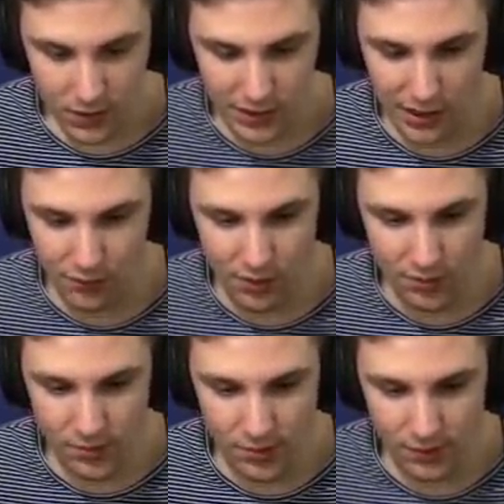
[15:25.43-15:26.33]
Okay,
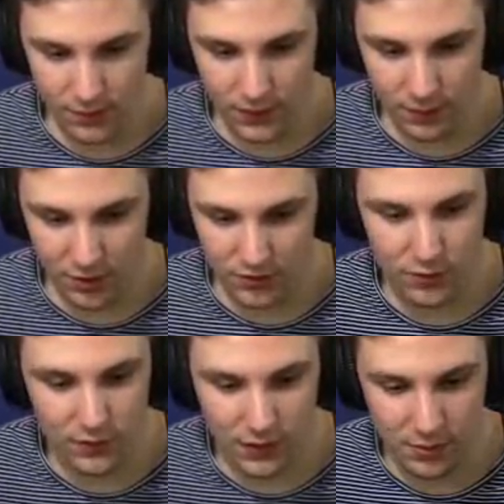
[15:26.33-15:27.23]
run, run, run like a bus,
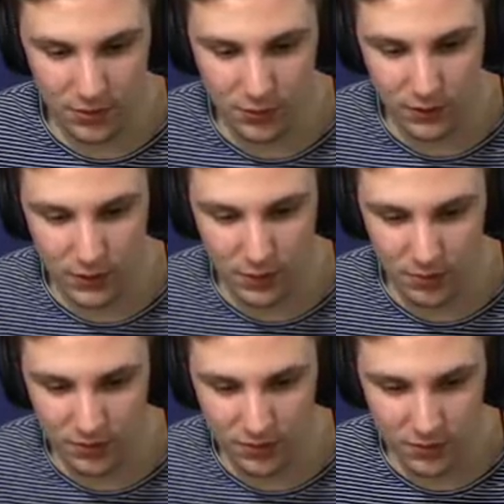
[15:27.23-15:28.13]
run like a bus, run like a
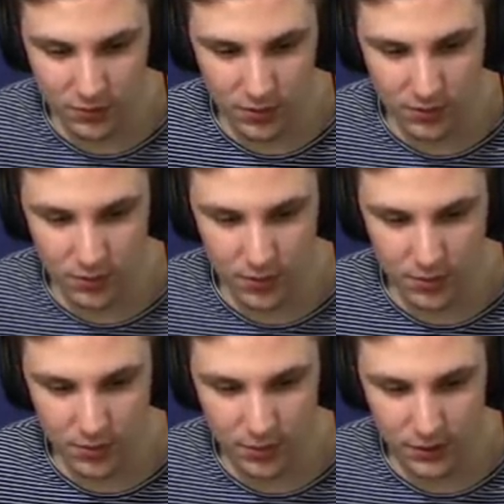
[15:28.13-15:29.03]
bus.
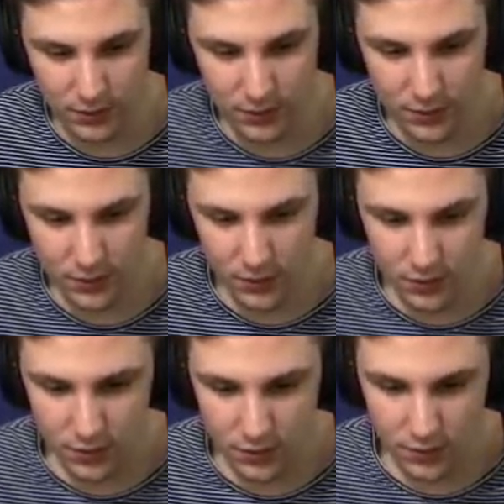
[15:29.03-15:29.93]

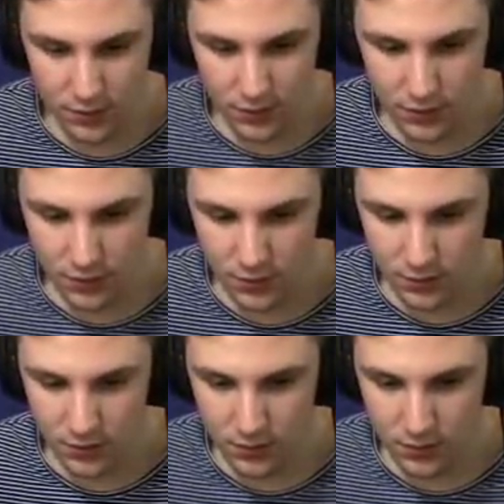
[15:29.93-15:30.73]
Run like a